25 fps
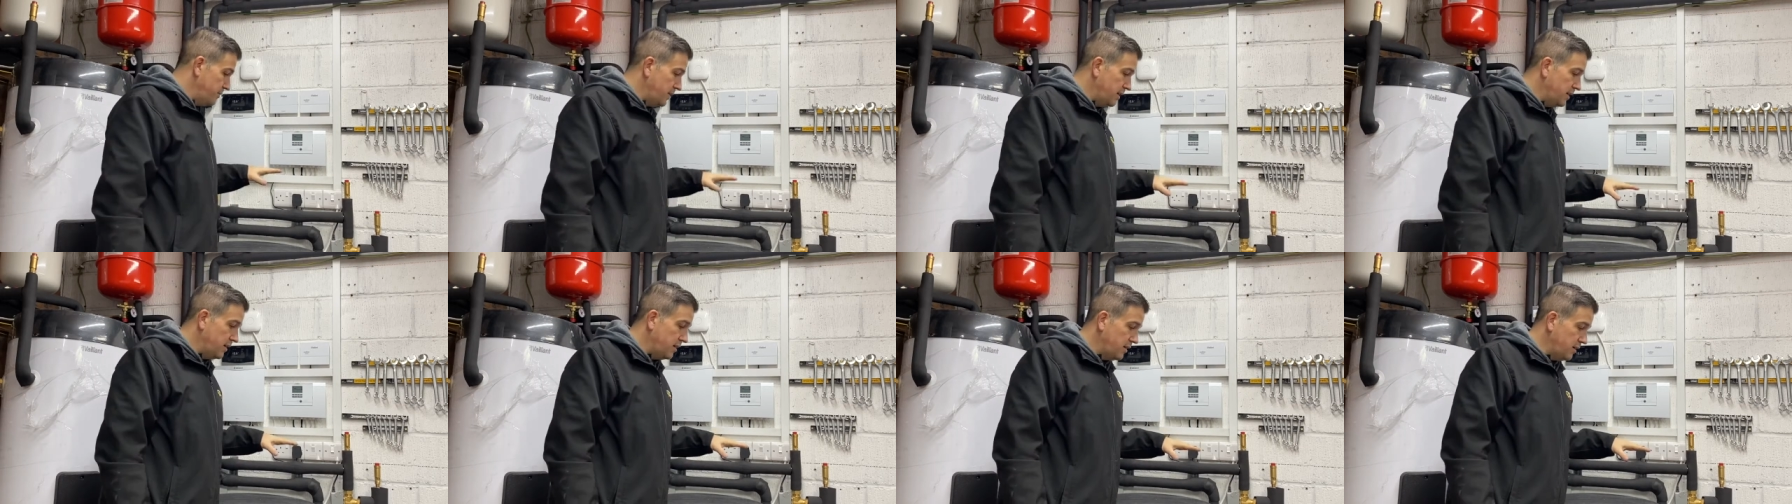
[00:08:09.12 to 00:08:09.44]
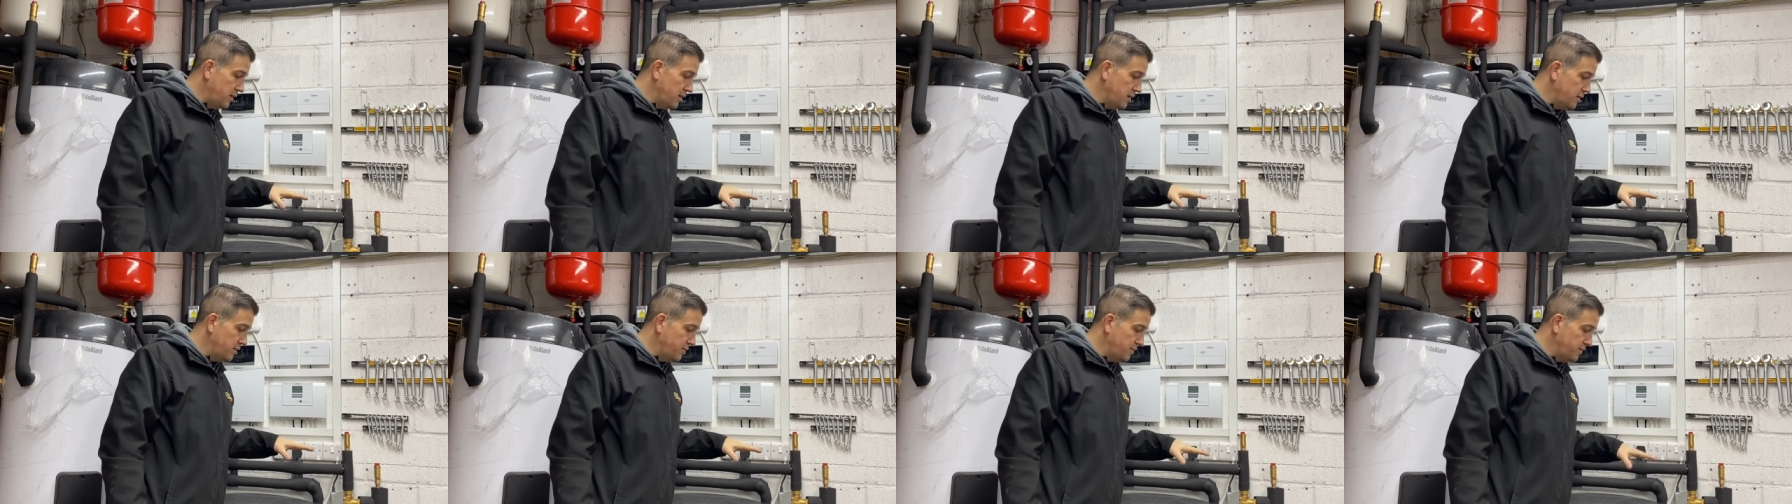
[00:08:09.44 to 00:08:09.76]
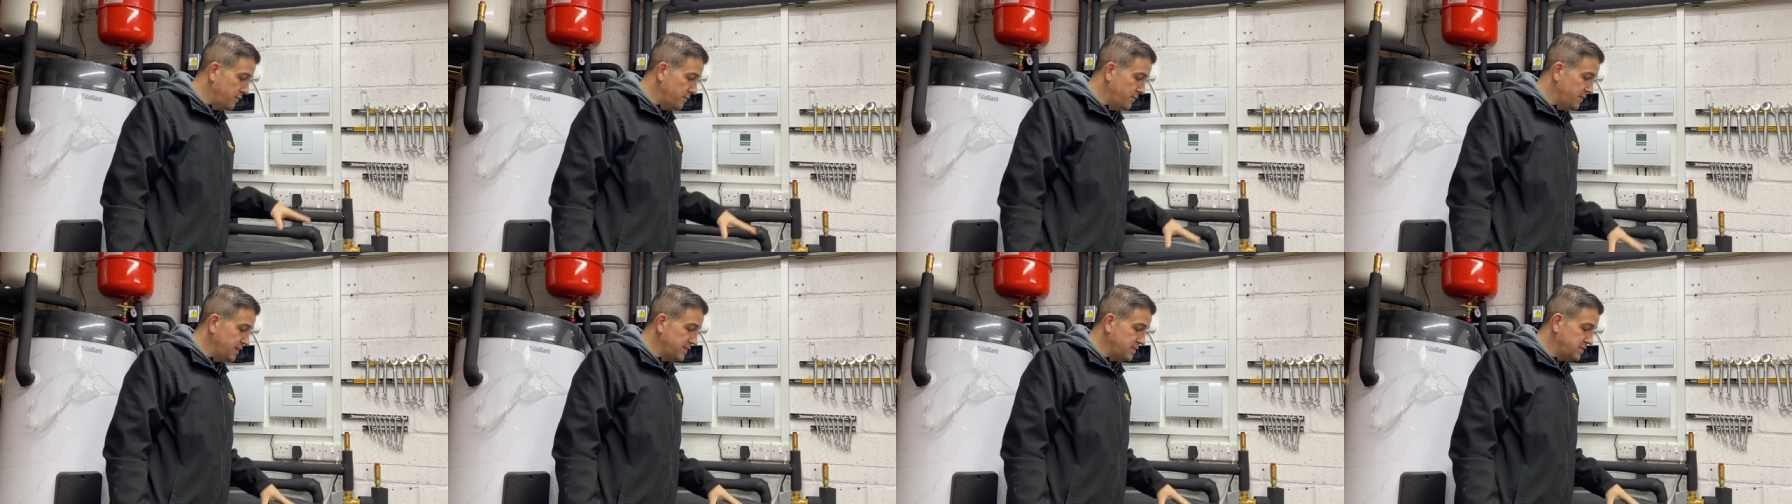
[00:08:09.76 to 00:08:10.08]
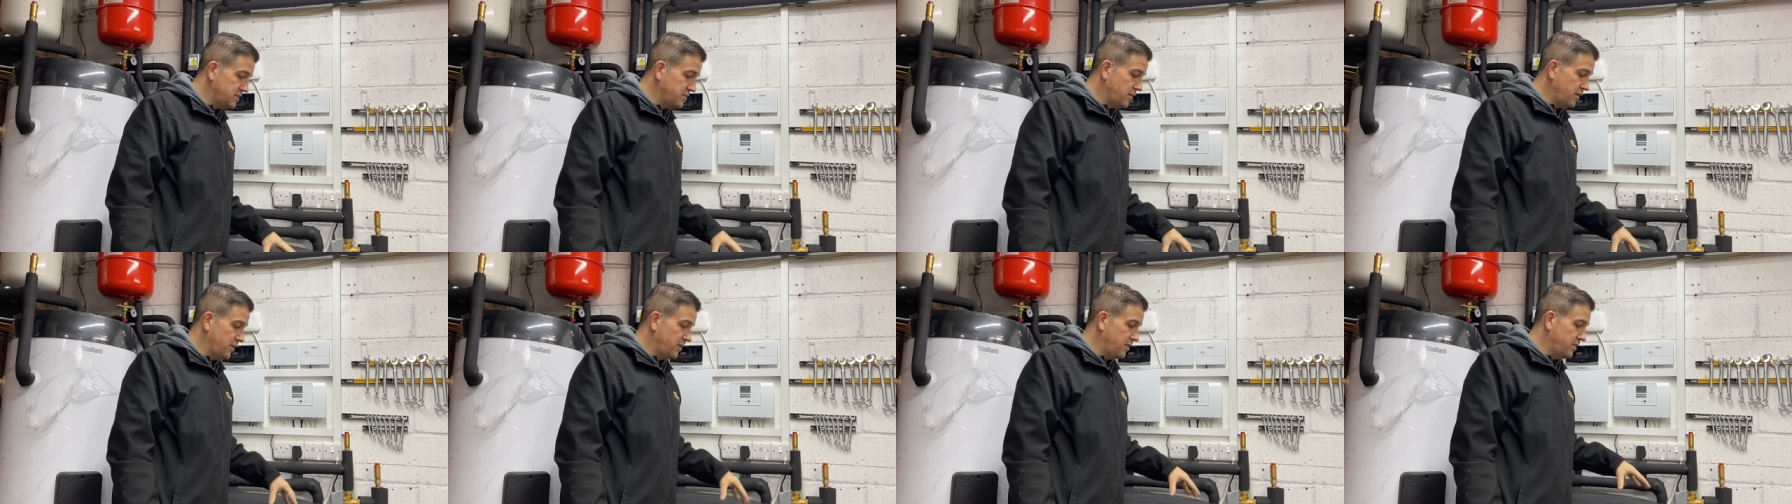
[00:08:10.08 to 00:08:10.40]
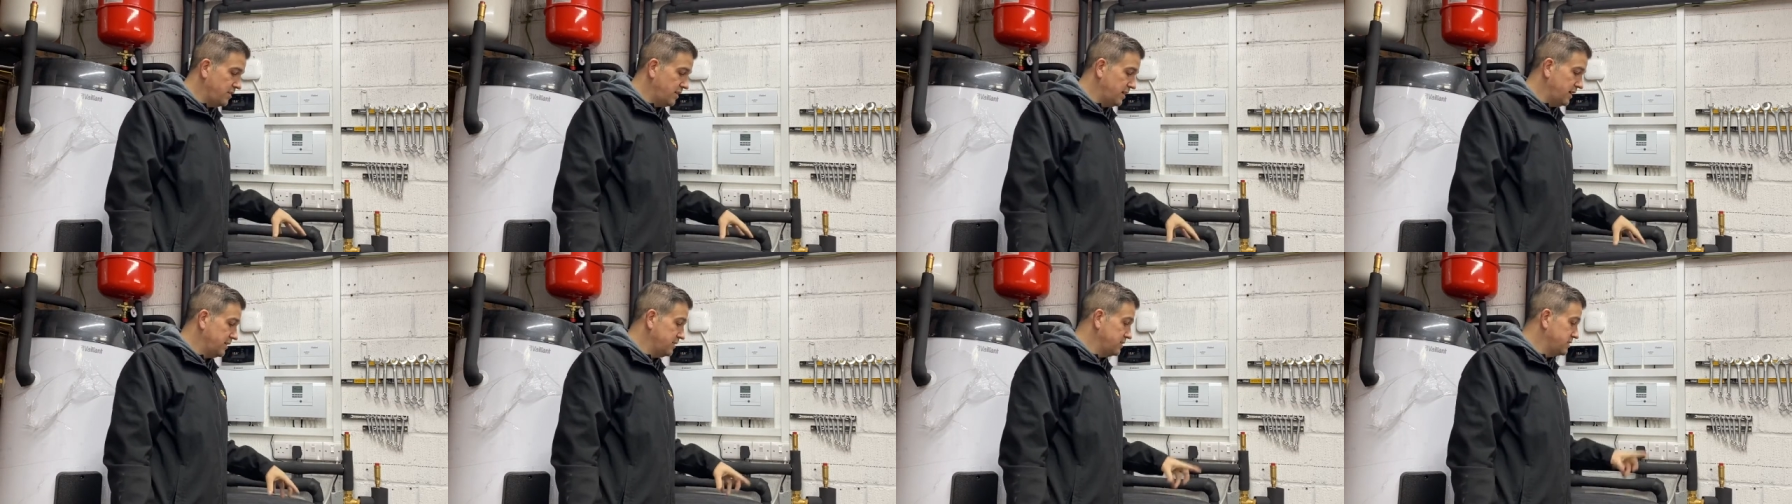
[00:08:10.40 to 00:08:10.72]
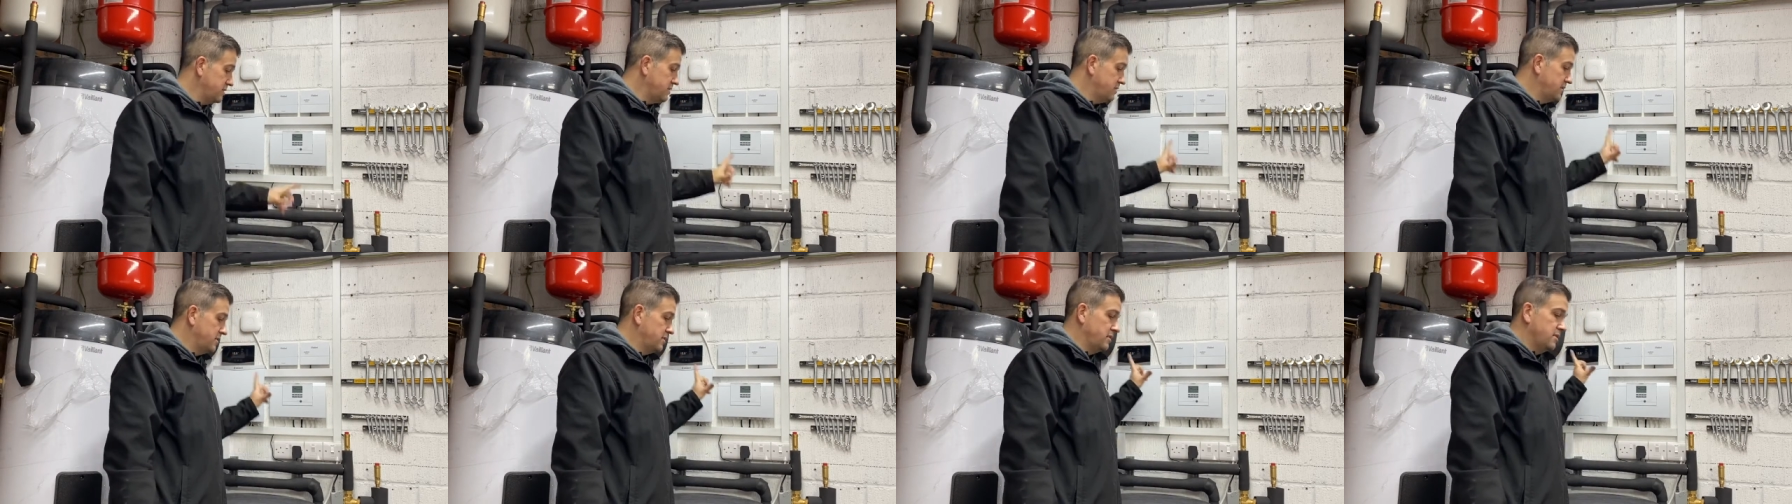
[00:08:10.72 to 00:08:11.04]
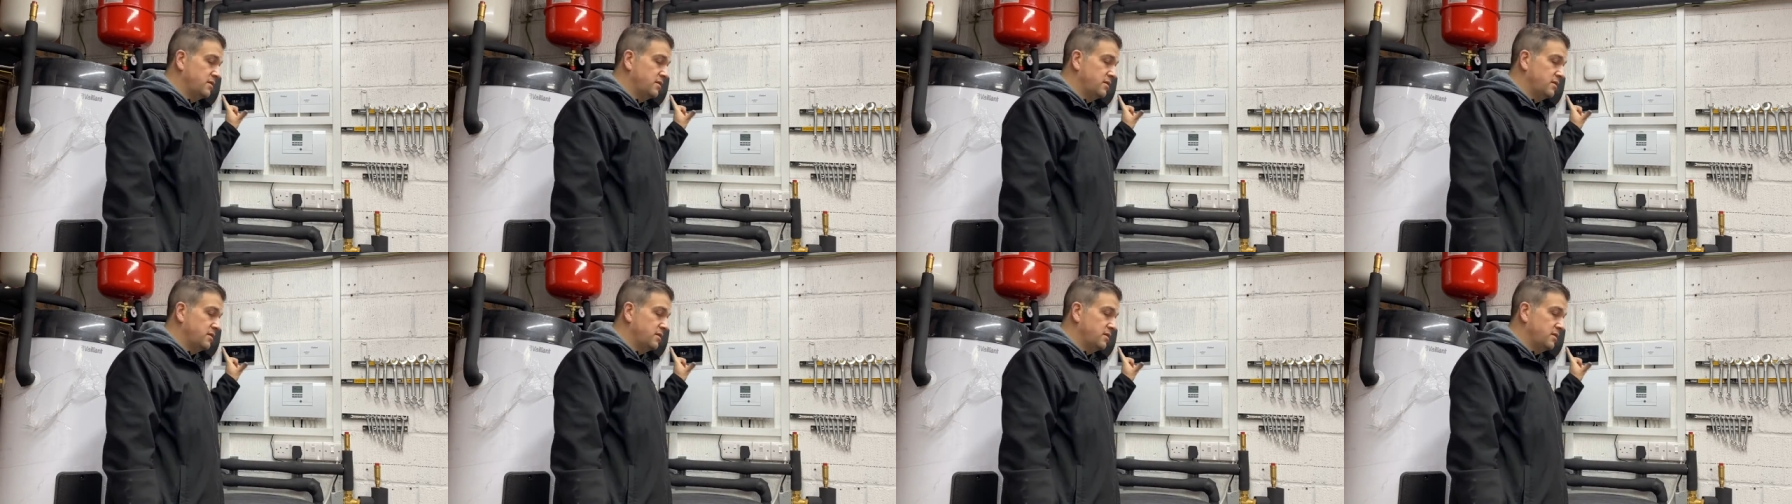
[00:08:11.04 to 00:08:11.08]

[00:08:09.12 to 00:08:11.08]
the from this side of things